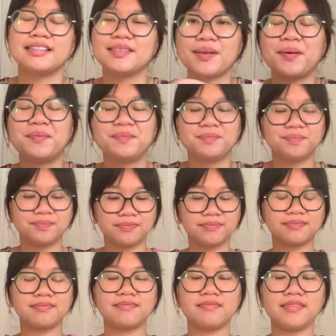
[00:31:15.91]
So
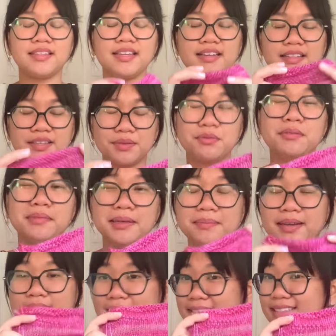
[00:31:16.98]
this will be
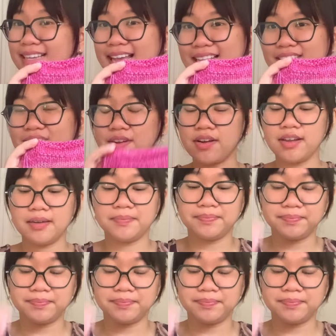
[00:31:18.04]
my next cast on.